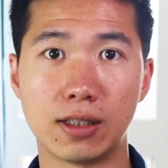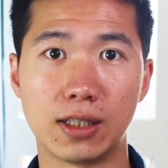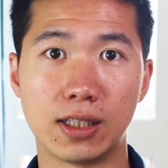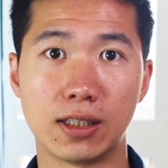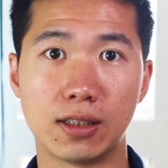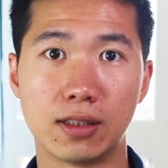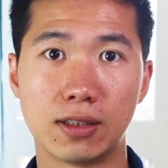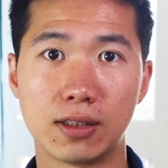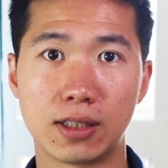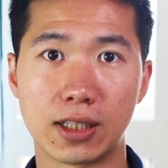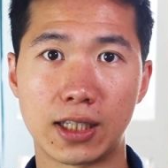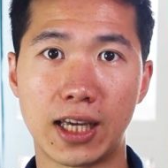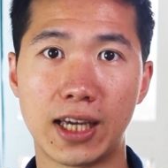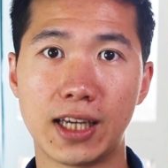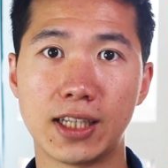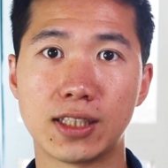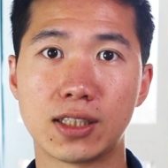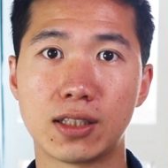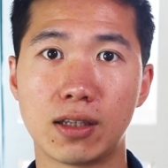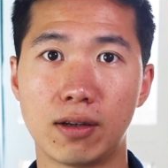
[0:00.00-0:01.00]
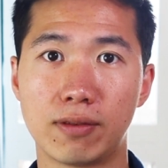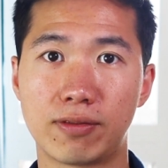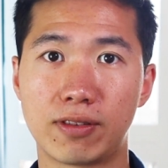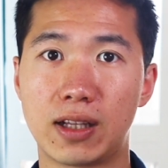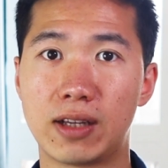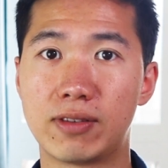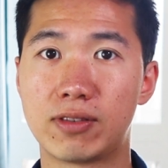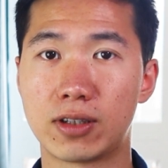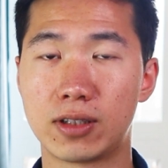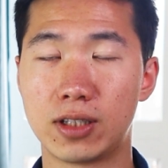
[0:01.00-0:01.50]
In the case of
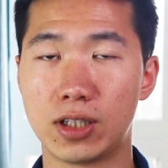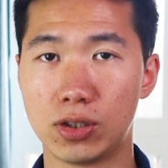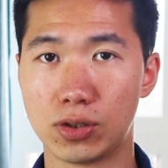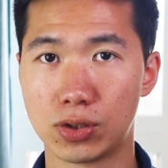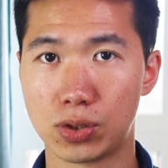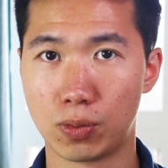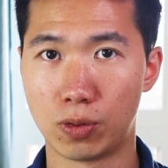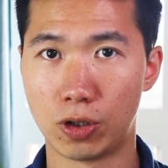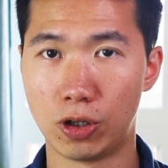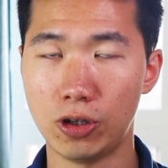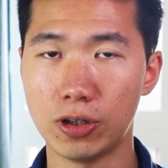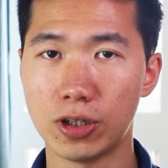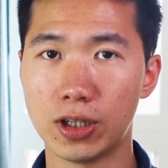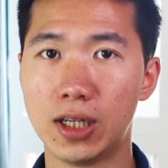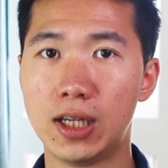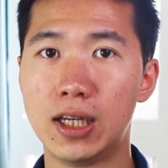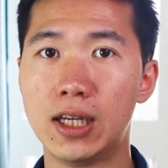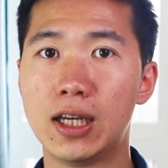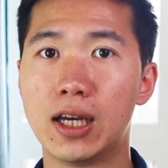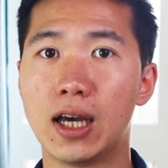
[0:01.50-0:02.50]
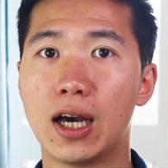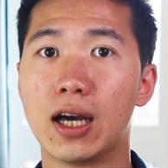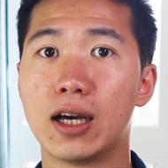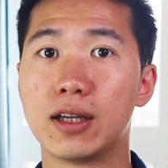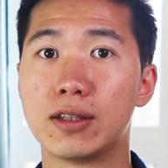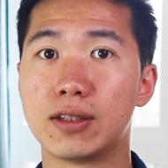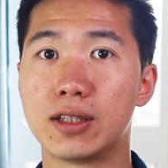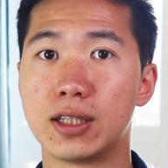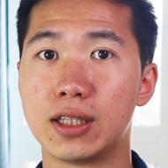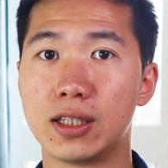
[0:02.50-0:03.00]
Clever Cleo's work,
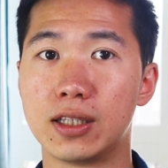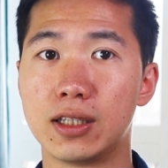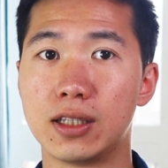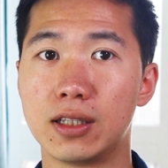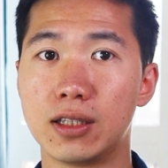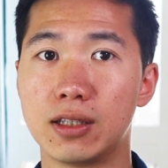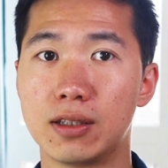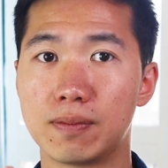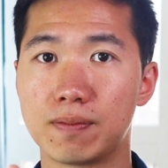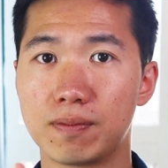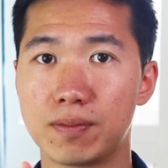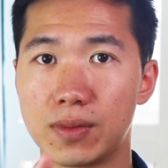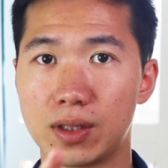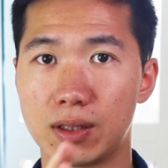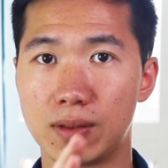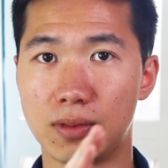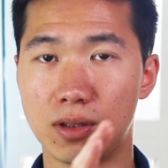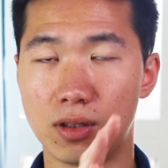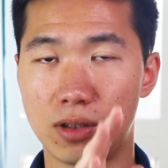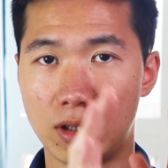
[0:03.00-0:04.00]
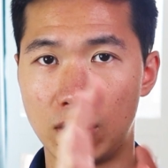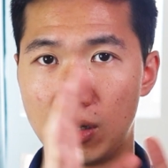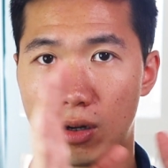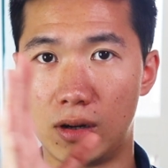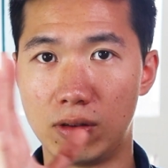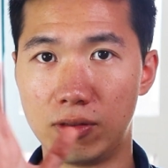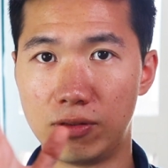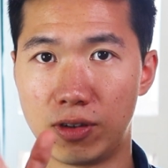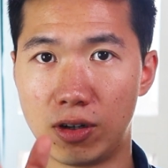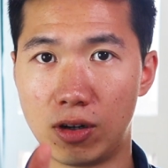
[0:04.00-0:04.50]
the
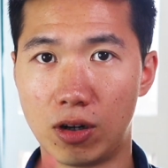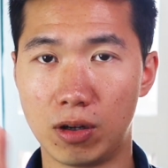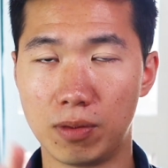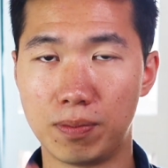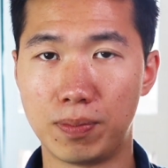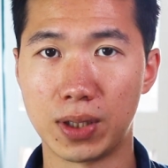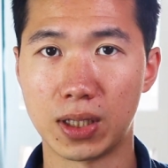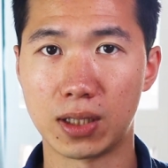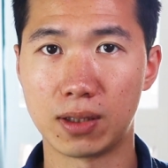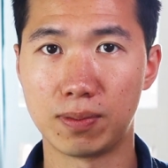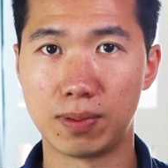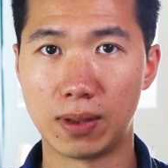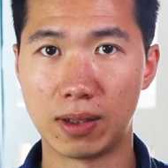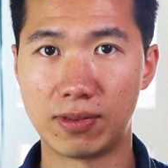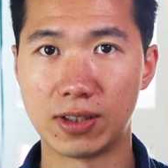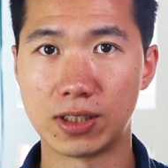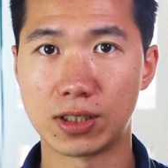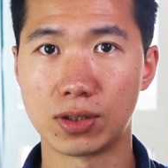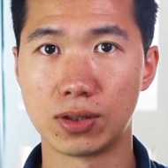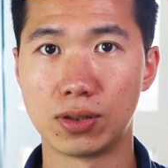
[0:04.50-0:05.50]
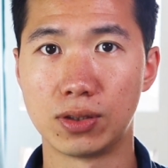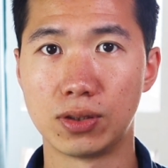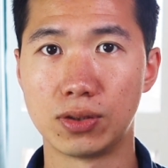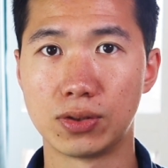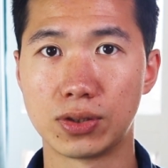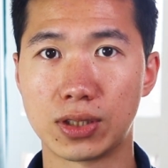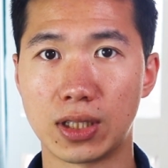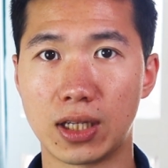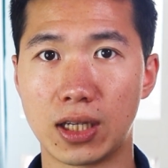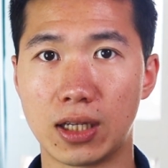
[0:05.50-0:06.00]
overall big blood
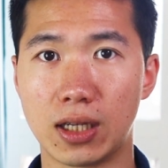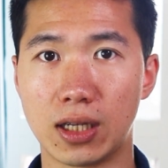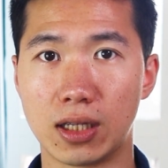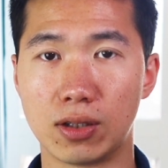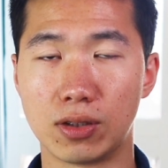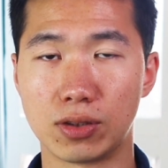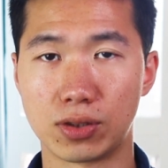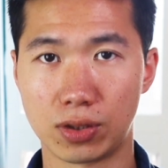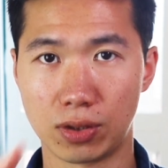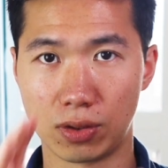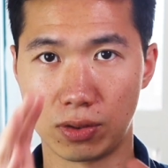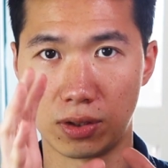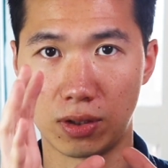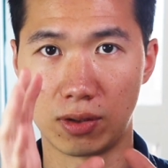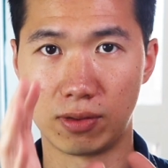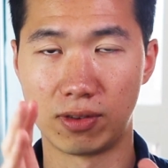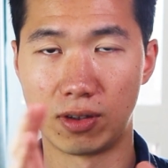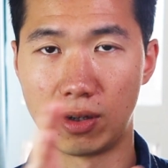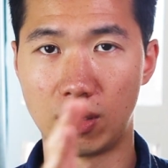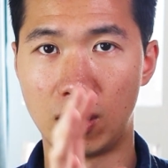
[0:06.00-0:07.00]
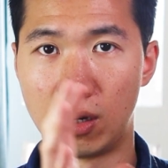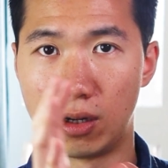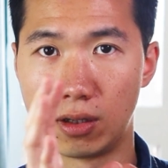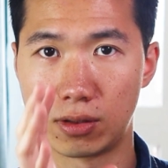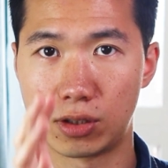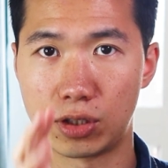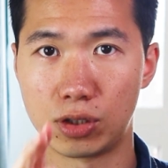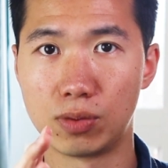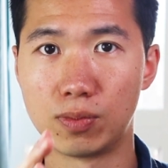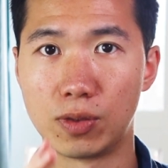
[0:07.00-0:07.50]
vessels and also the
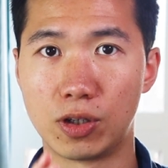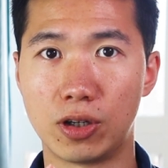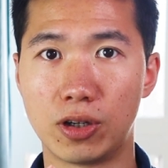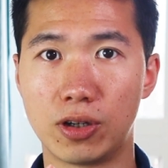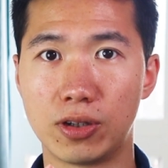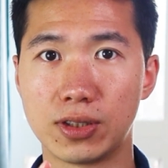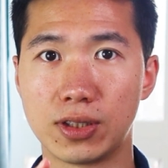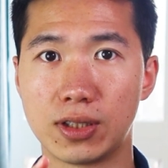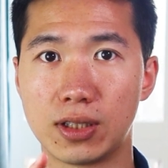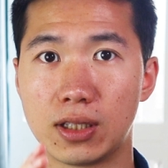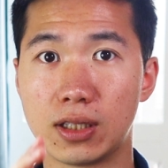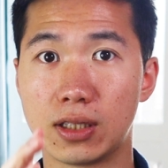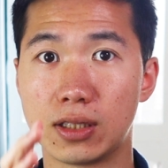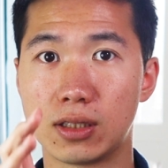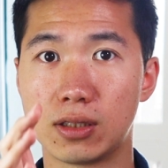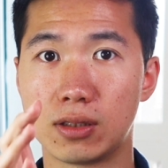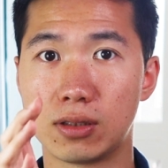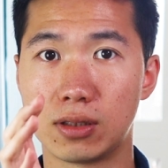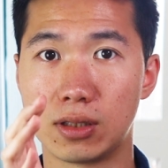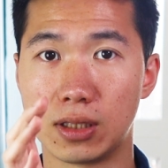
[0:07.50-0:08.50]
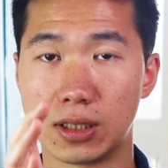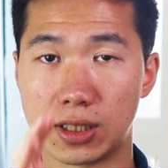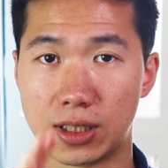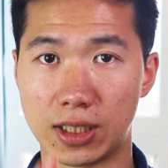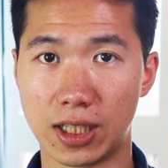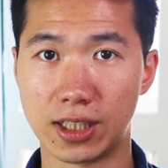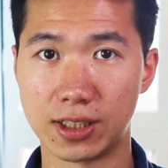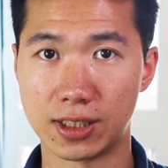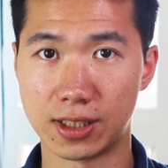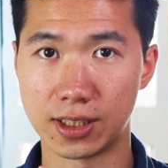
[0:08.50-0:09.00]
overall tumor
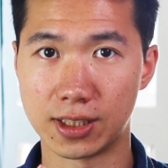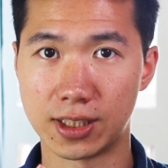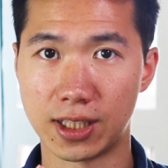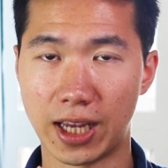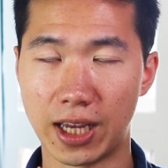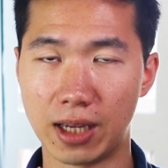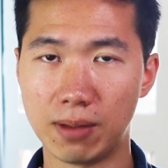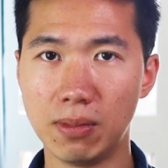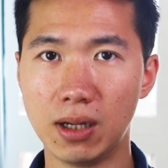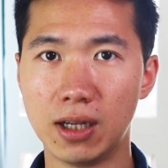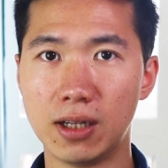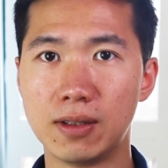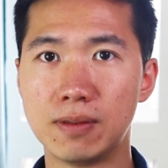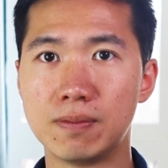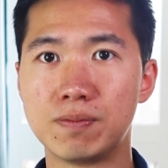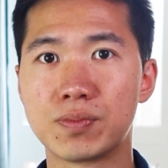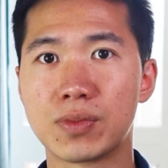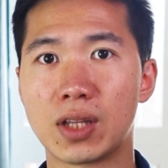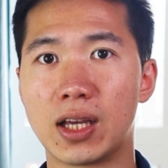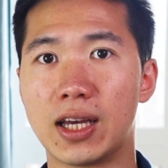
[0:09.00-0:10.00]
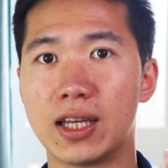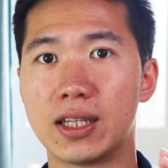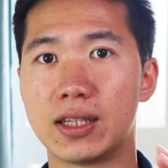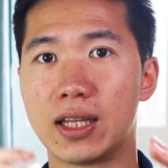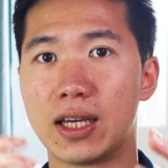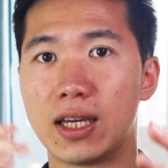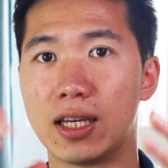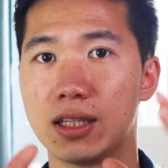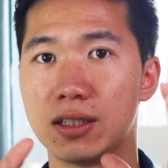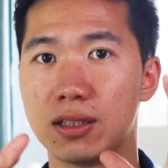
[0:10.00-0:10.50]
stays the same,
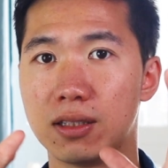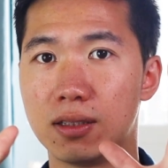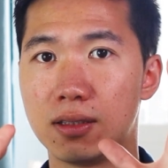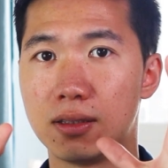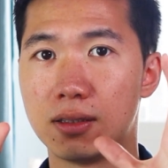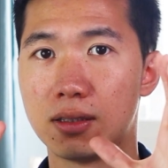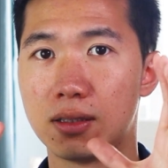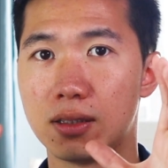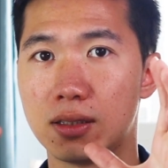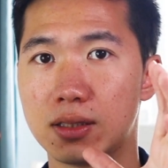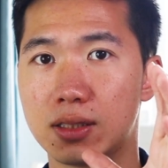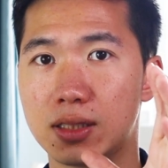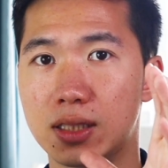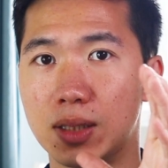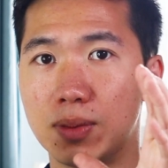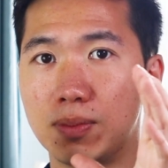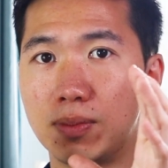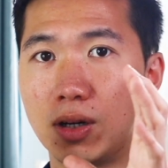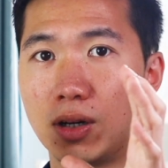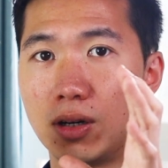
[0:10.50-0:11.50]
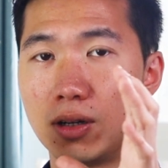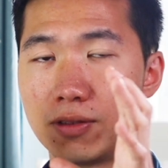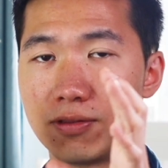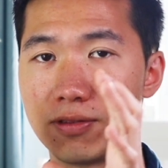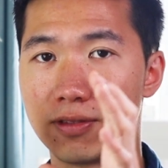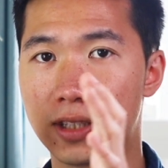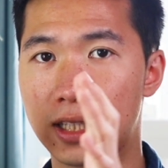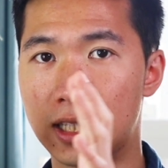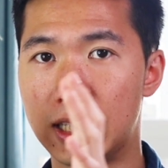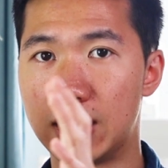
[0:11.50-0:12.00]
and then some
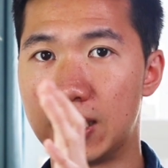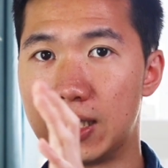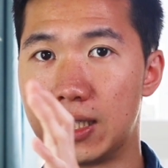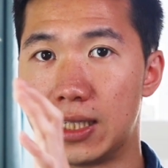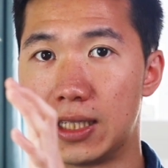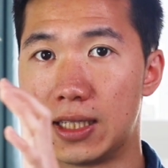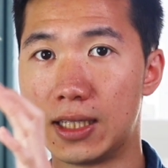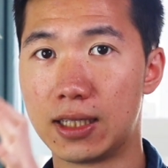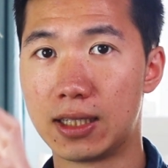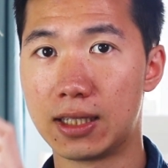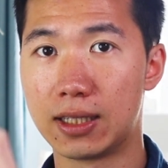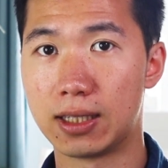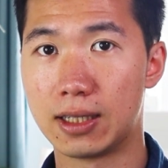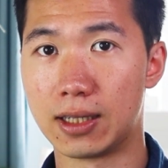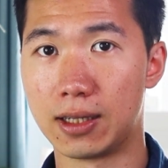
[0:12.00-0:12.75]
of the